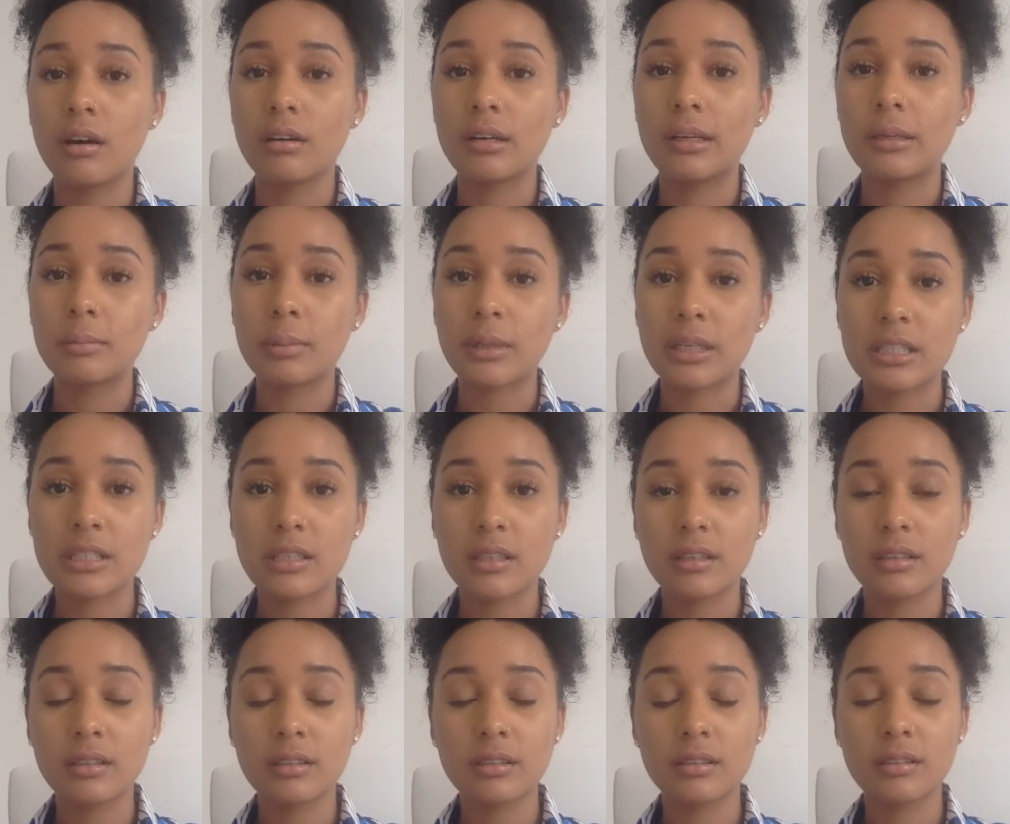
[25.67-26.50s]
in
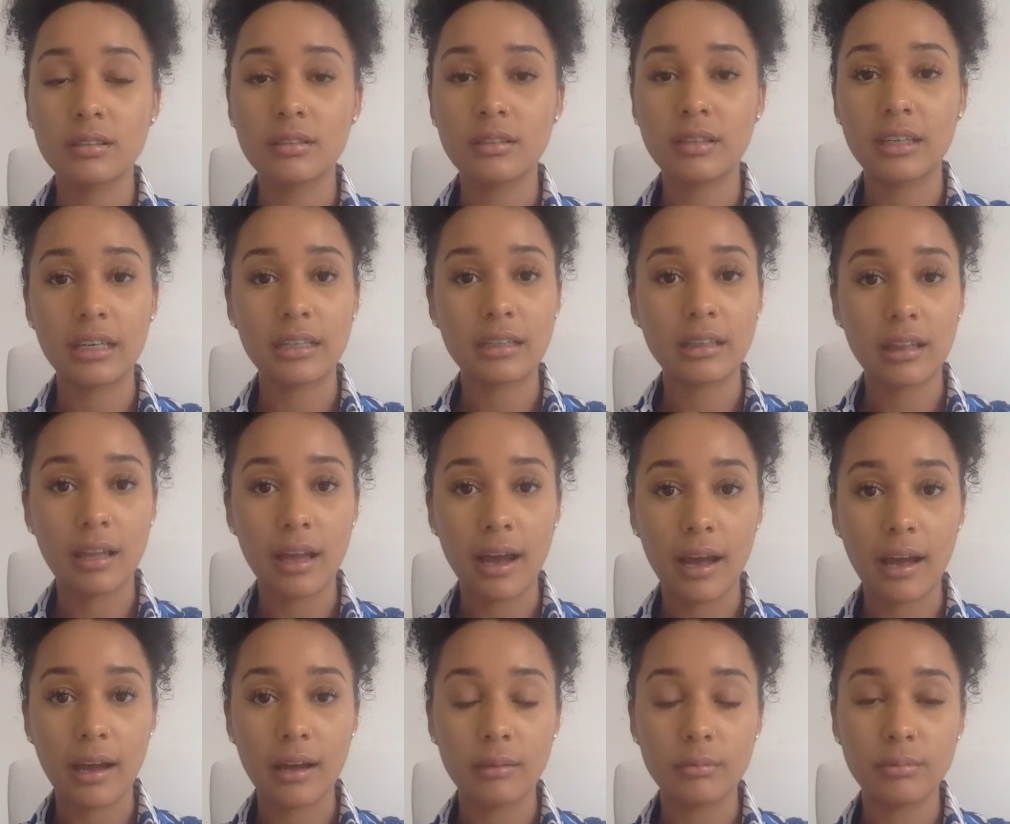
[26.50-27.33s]
particular
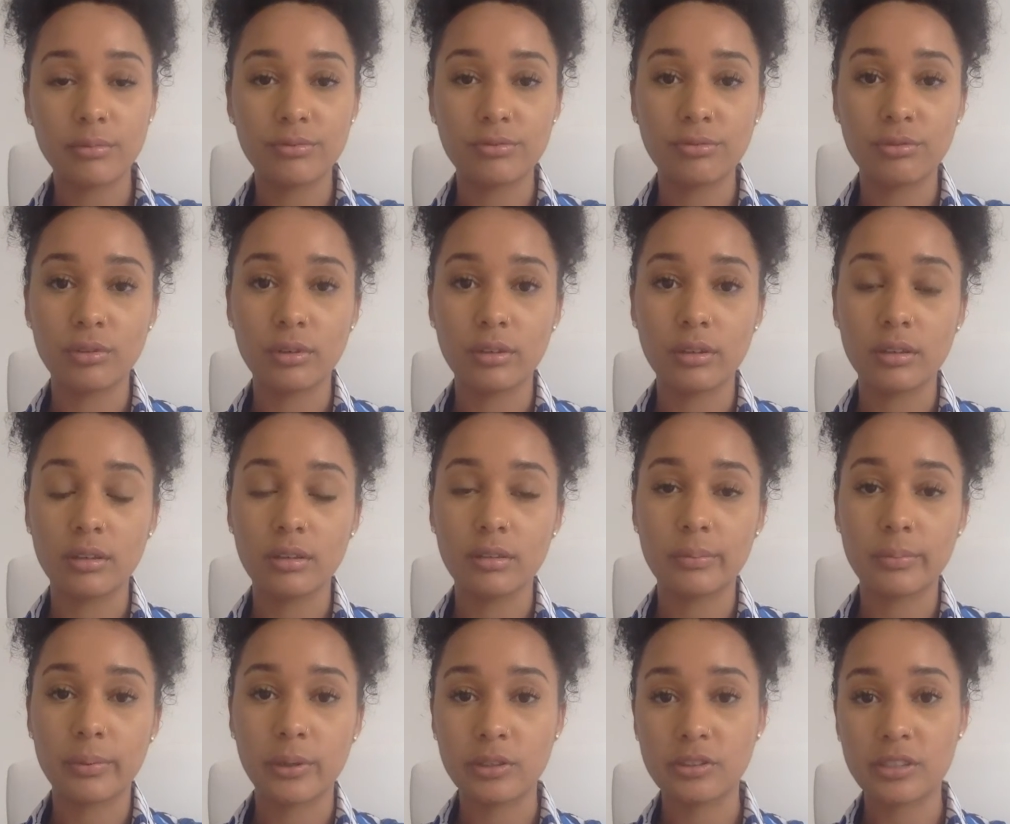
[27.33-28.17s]
GitLab
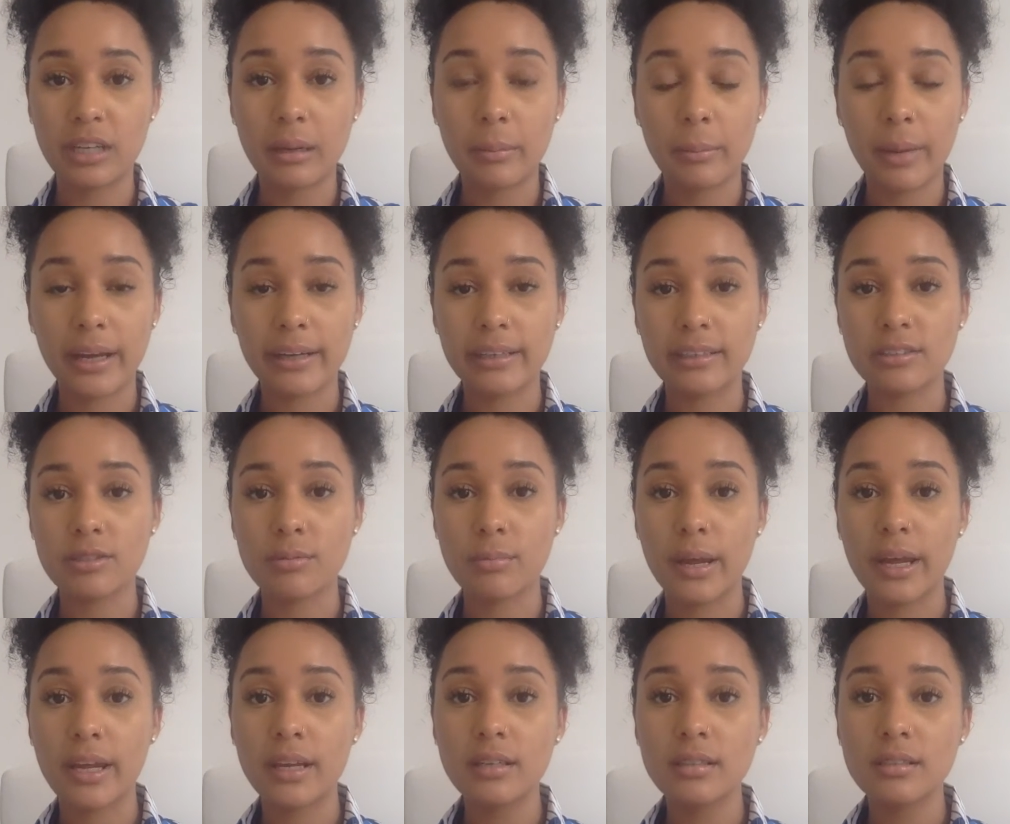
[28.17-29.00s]
for project
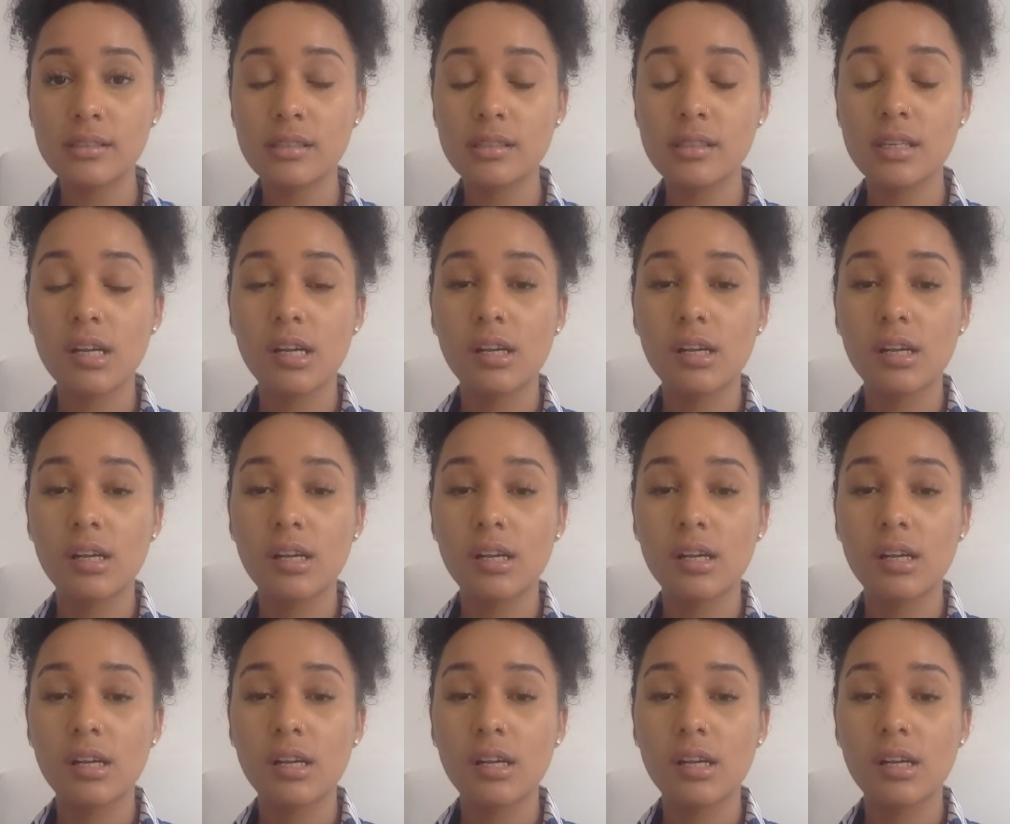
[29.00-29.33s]
management.